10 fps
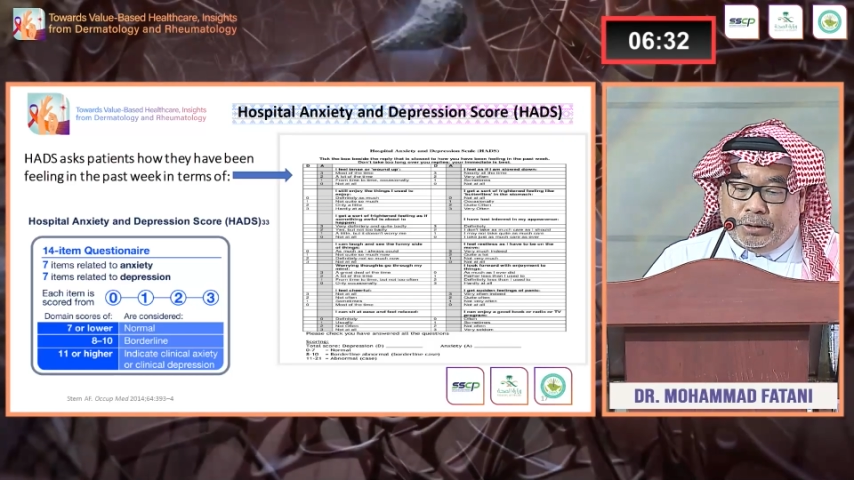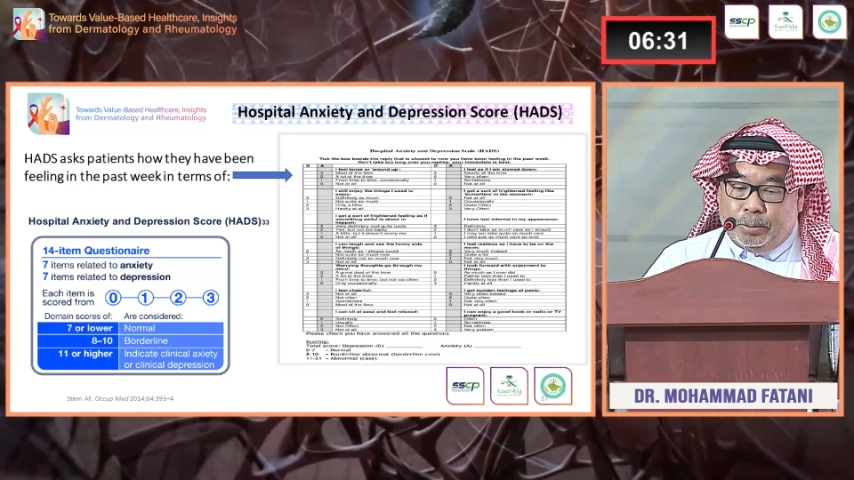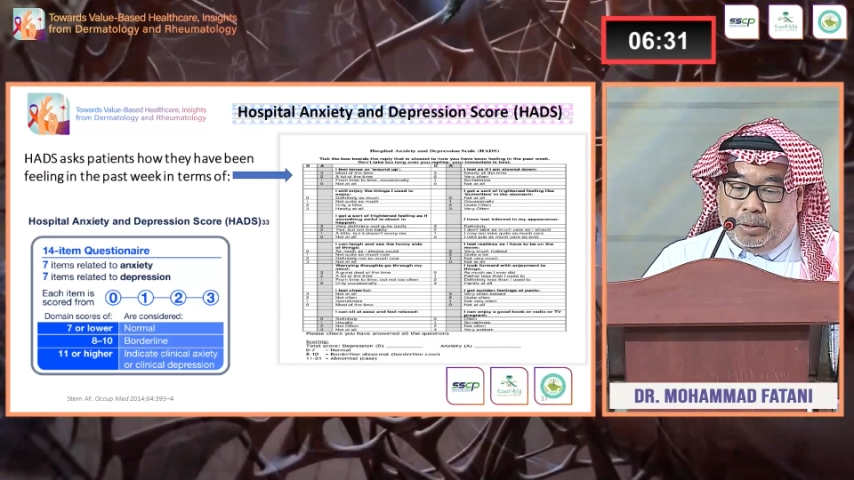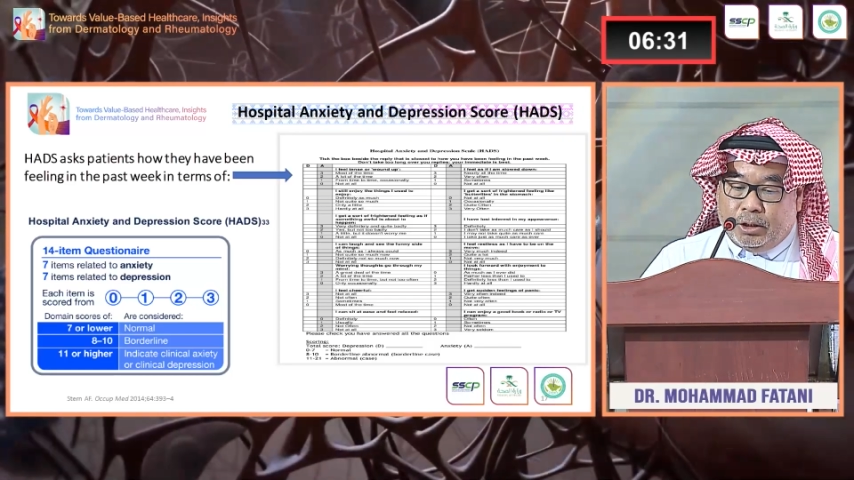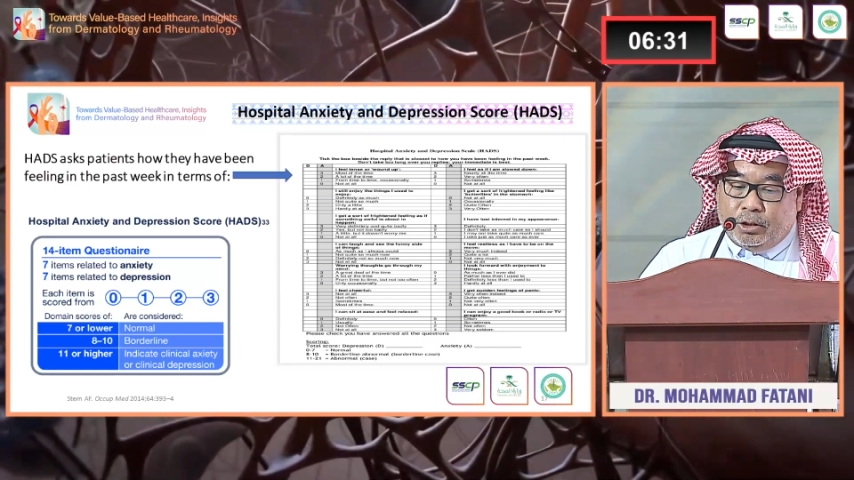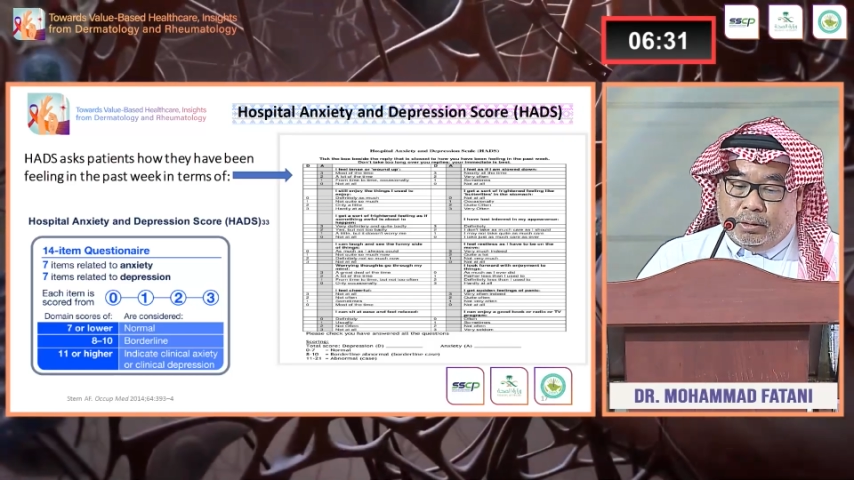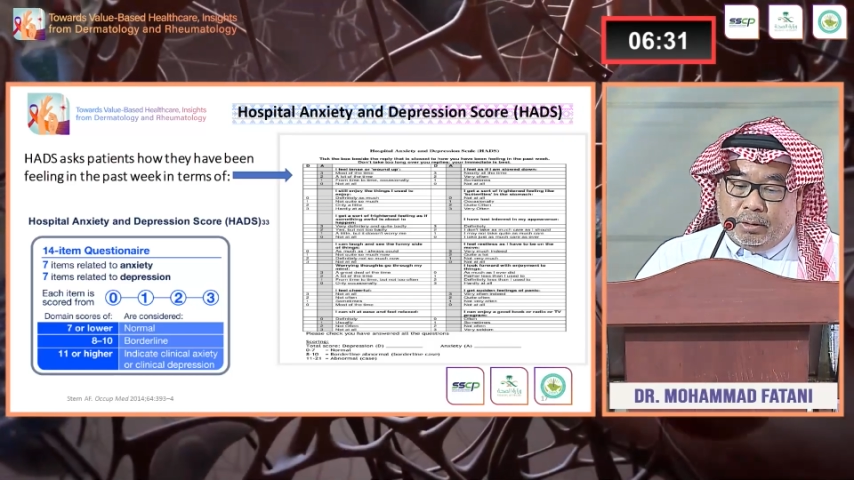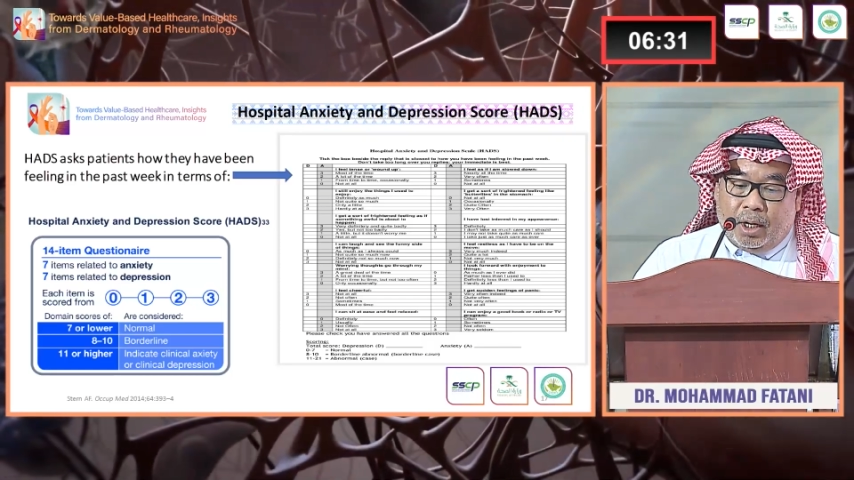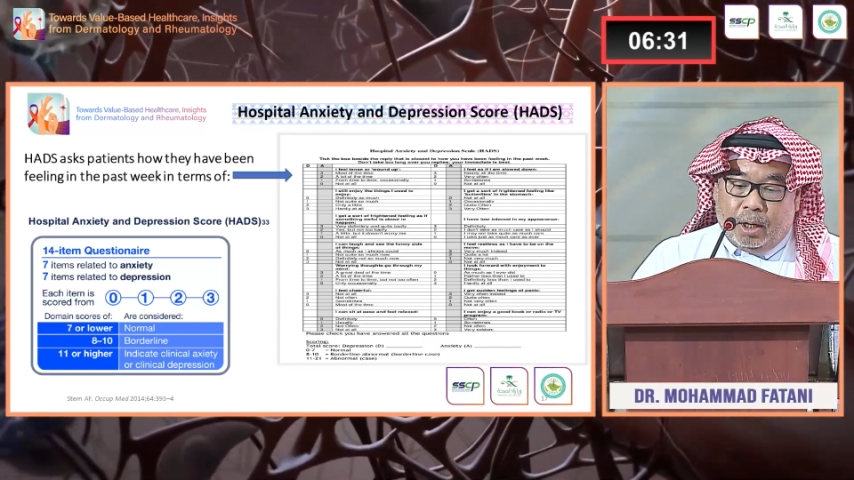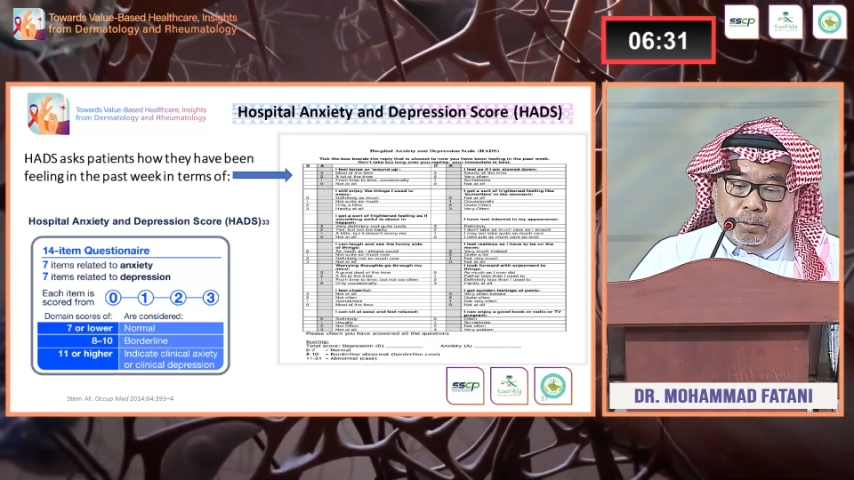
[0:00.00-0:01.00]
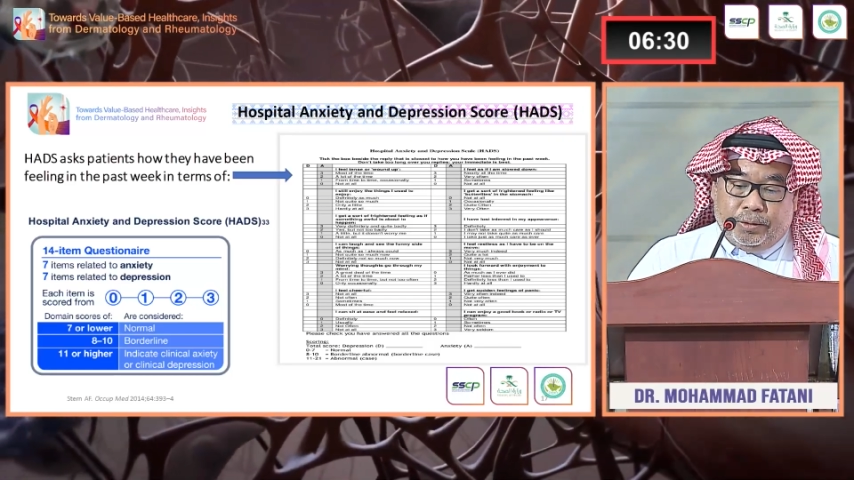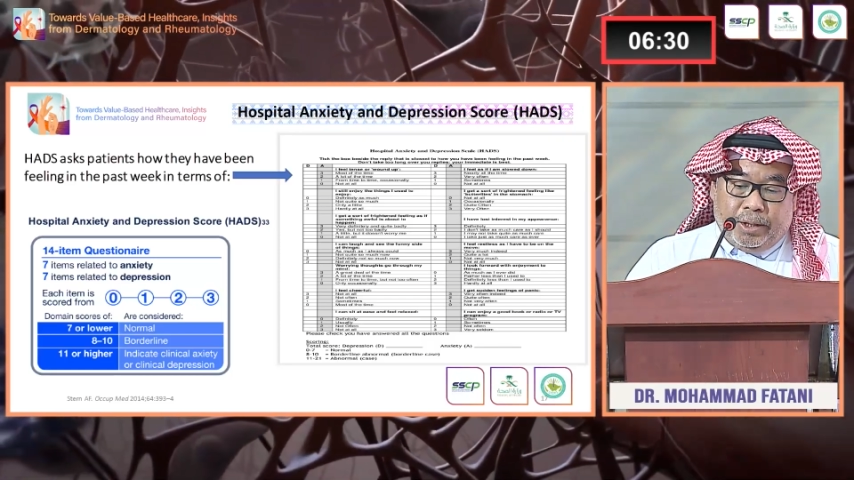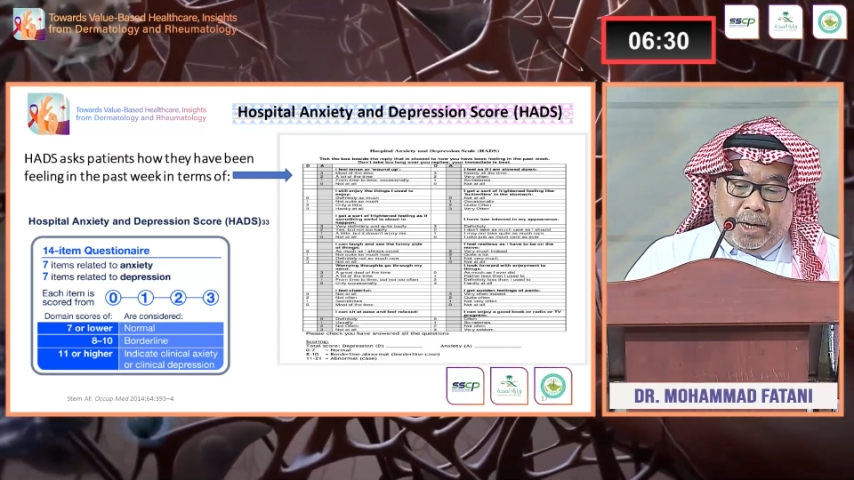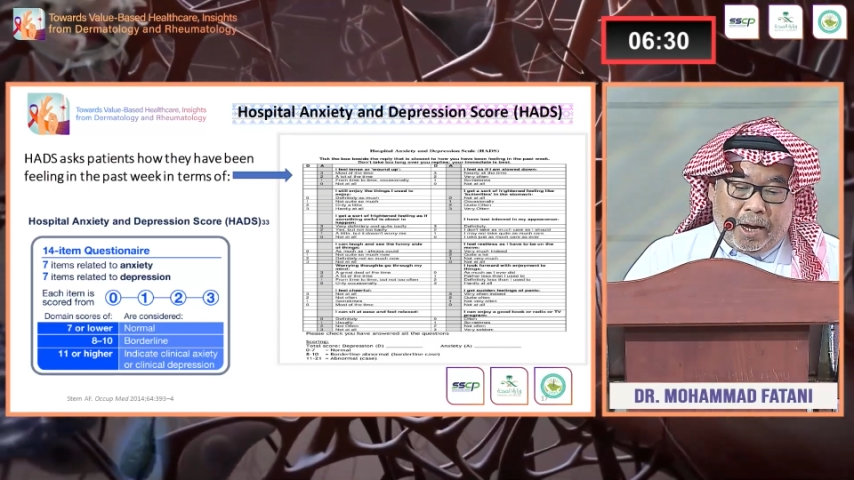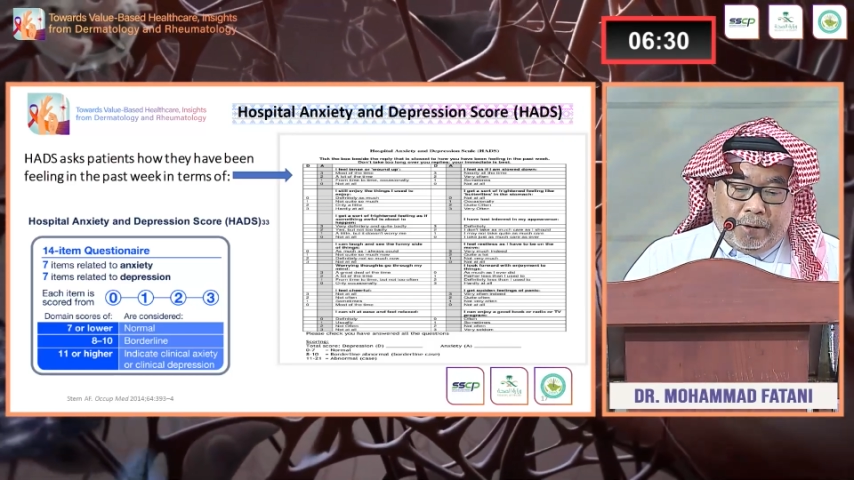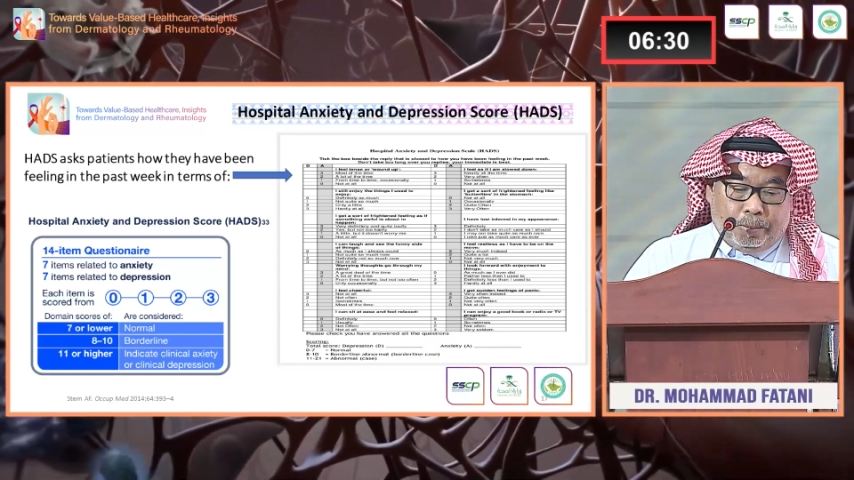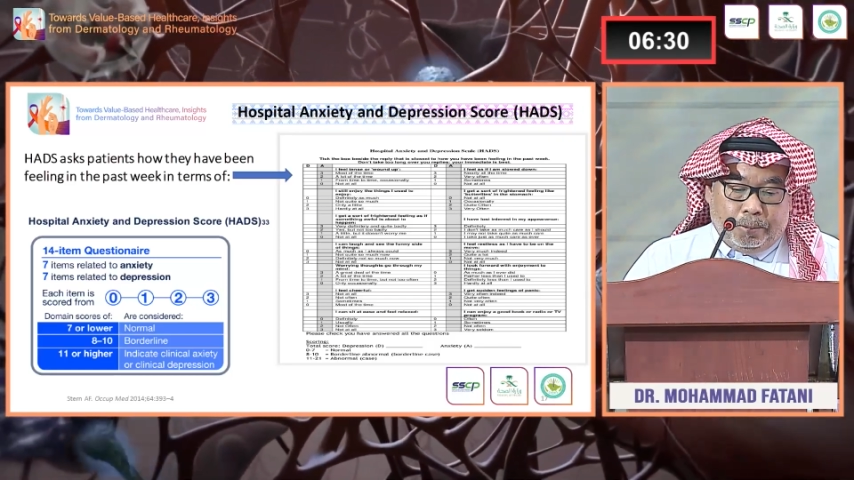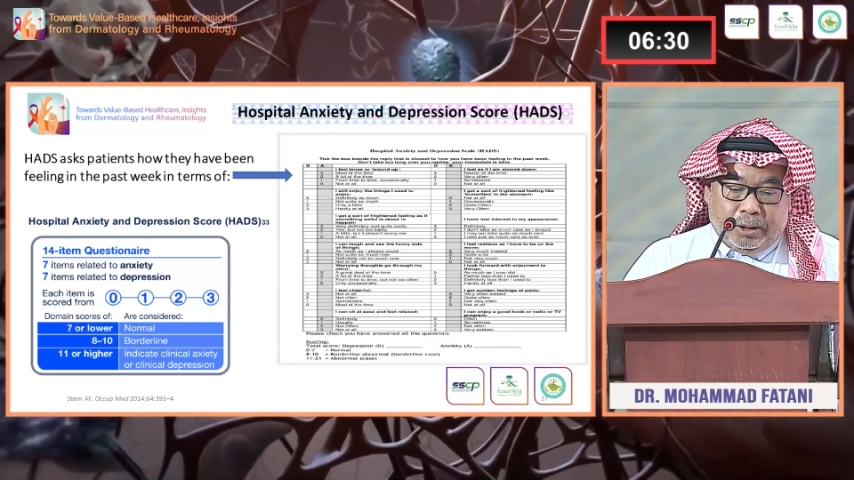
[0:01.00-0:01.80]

the patient how they have